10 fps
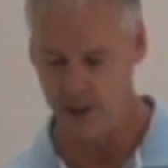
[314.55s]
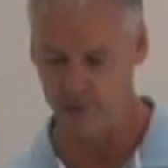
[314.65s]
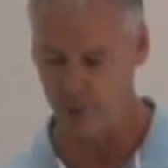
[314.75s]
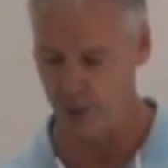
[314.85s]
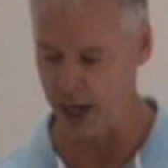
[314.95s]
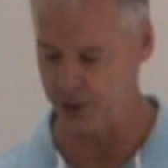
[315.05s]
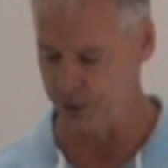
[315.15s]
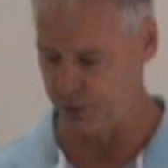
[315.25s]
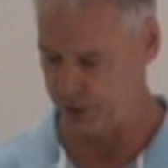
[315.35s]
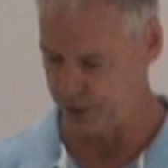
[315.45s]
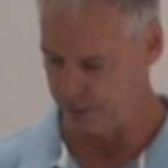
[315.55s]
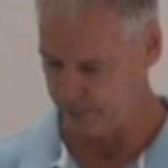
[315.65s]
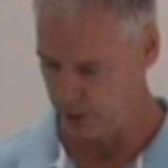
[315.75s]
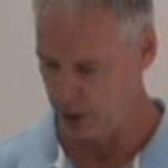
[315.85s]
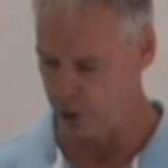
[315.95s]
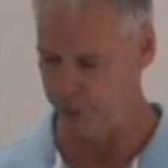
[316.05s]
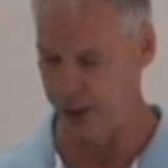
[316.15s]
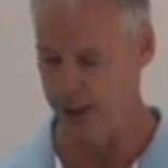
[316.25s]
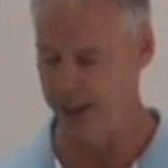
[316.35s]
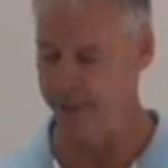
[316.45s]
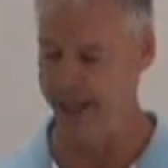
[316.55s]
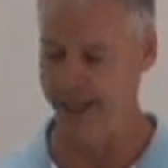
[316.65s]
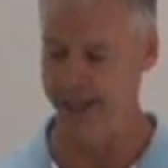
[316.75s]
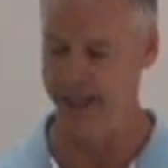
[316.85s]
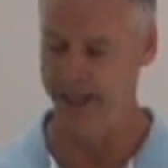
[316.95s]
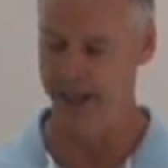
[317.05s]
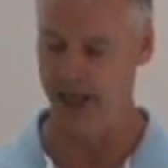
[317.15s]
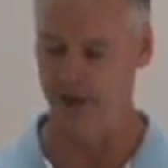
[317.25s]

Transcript: of Corrections, to be eliminated